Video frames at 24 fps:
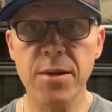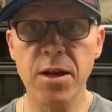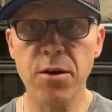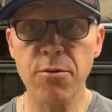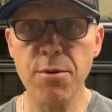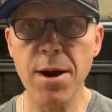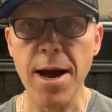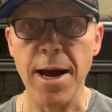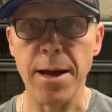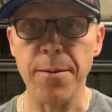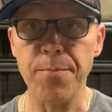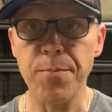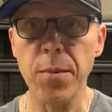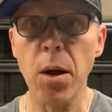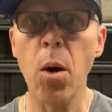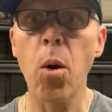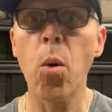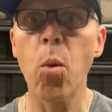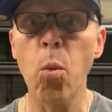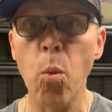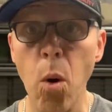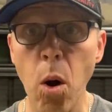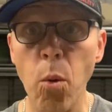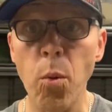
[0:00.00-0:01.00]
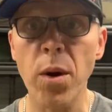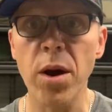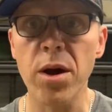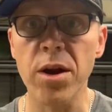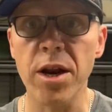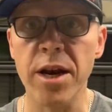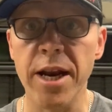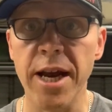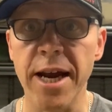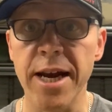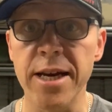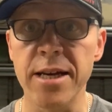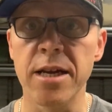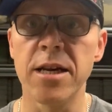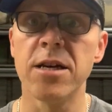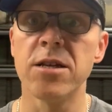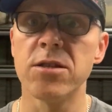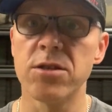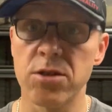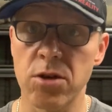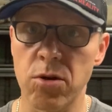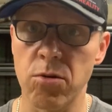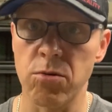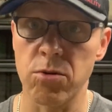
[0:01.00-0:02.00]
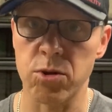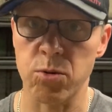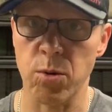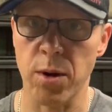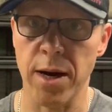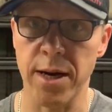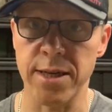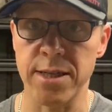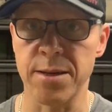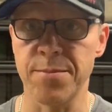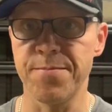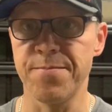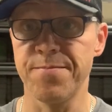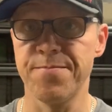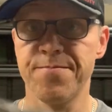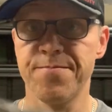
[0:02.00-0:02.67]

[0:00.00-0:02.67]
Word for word: Right, what we're going to need tools-wise,